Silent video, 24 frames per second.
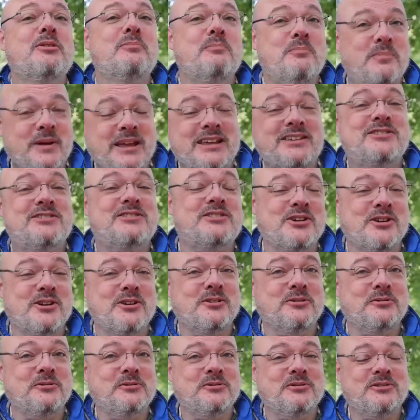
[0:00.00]
based
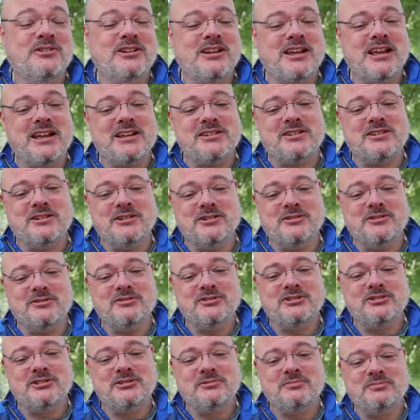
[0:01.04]
on
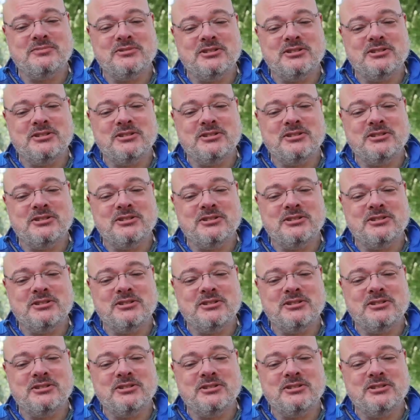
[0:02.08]
SLOs.